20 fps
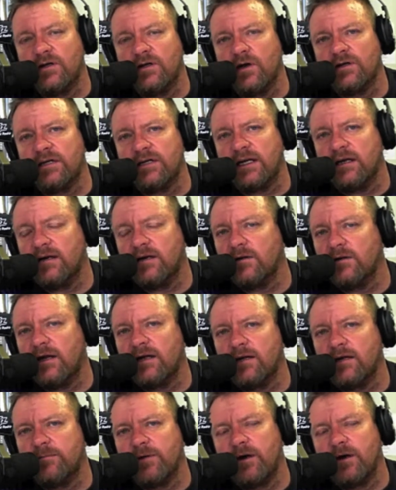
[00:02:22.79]
nodding,
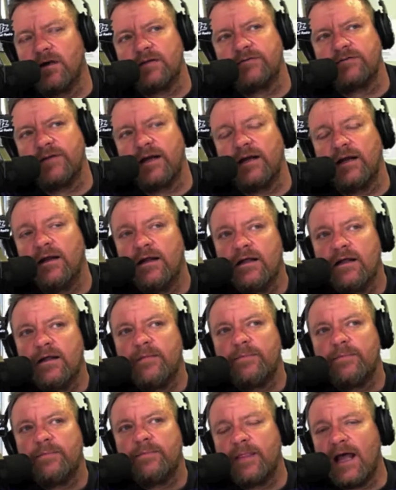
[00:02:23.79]
Orlando Pirates fan.
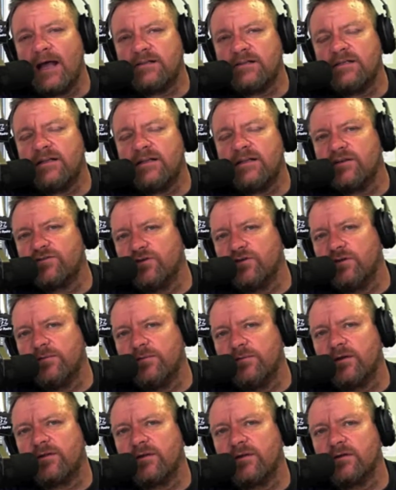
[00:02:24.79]
Actually, they
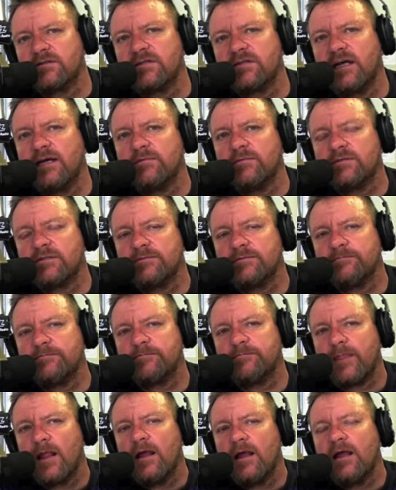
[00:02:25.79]
drew both those games.